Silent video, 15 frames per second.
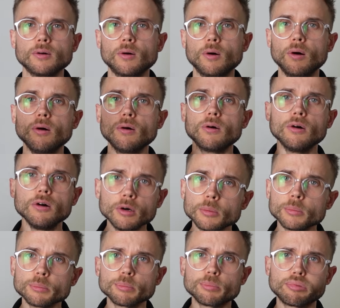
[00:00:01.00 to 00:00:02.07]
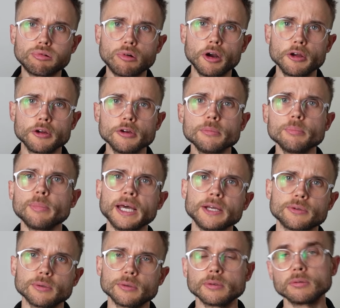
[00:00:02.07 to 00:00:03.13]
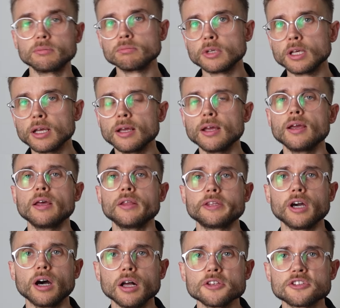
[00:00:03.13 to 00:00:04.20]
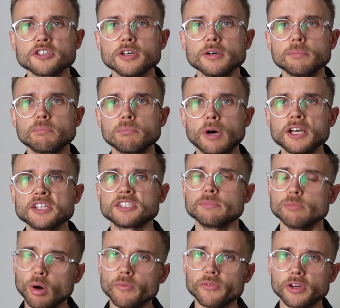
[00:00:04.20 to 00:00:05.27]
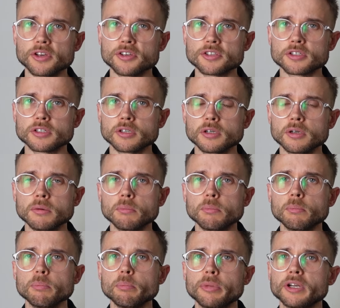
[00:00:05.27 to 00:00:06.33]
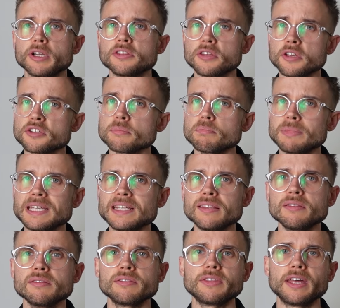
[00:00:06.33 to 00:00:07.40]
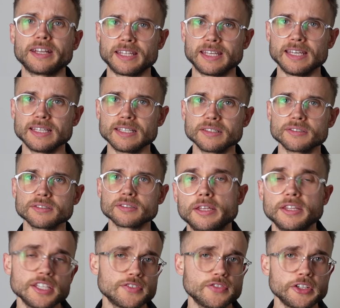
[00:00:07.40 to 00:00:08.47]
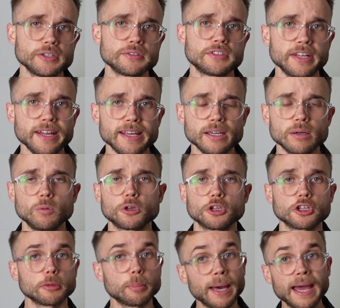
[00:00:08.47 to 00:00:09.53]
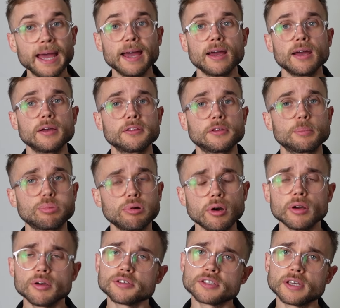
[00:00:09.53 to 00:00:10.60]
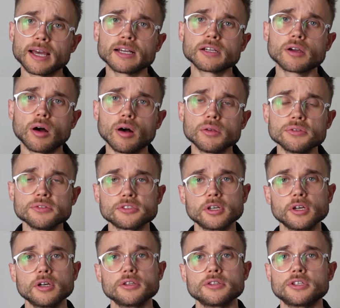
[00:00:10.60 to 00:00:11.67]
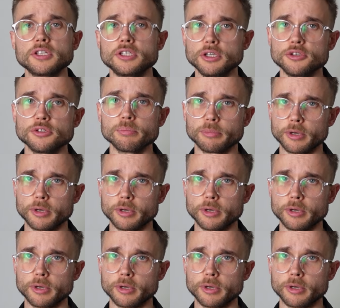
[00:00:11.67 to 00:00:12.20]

or pro pedal? The answer might seem obvious, but it doesn't mean that it is. In this video today, we're going to compare the pros and cons to using